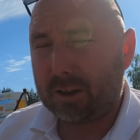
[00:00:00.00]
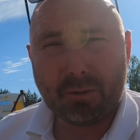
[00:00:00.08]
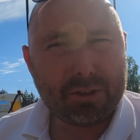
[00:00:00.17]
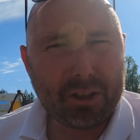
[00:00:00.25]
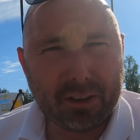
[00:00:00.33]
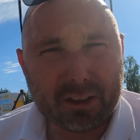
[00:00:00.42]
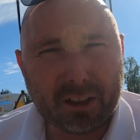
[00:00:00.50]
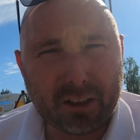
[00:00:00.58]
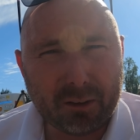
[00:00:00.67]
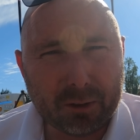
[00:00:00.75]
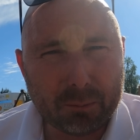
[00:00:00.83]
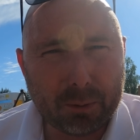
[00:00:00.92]
I was the only
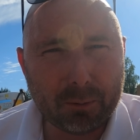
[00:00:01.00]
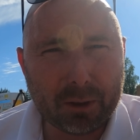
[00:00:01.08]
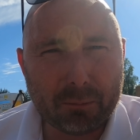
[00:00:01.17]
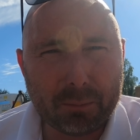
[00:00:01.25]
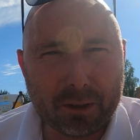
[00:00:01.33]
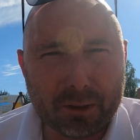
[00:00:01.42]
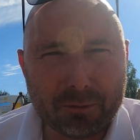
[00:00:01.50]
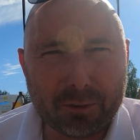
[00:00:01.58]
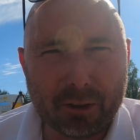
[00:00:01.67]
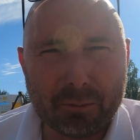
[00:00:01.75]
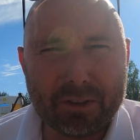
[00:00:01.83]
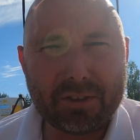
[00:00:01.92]
car when I pulled up here
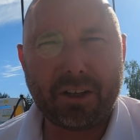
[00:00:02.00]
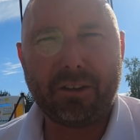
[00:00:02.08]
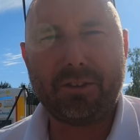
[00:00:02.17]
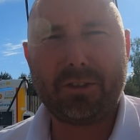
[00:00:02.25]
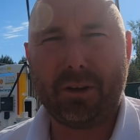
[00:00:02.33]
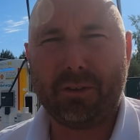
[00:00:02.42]
5 minutes ago, and 2